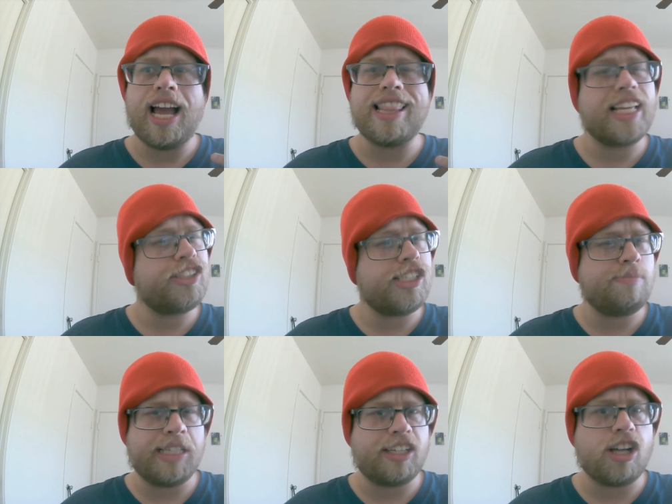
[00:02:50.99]
I think
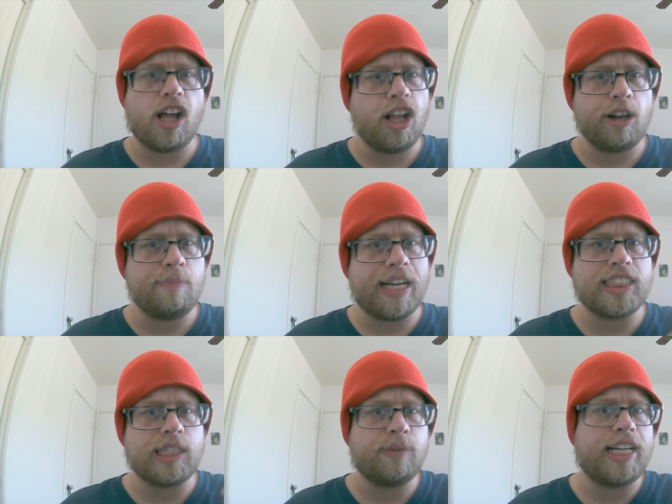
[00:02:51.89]
she's being called by
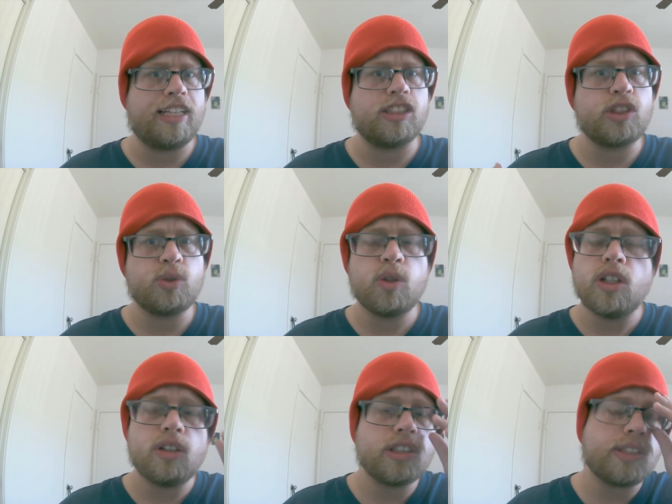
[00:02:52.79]
someone at a
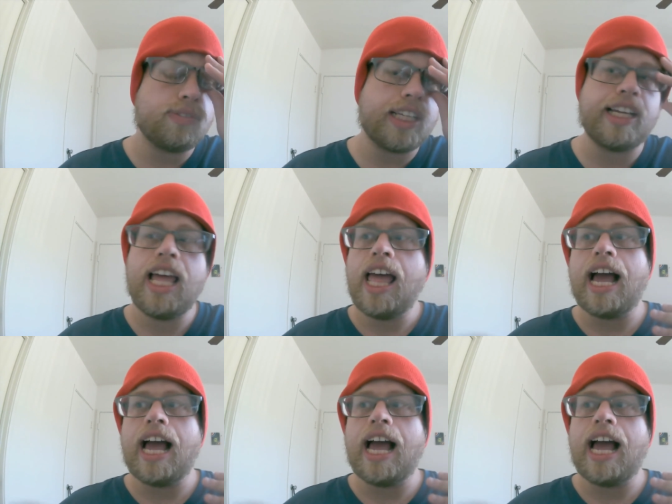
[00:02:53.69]
school or something,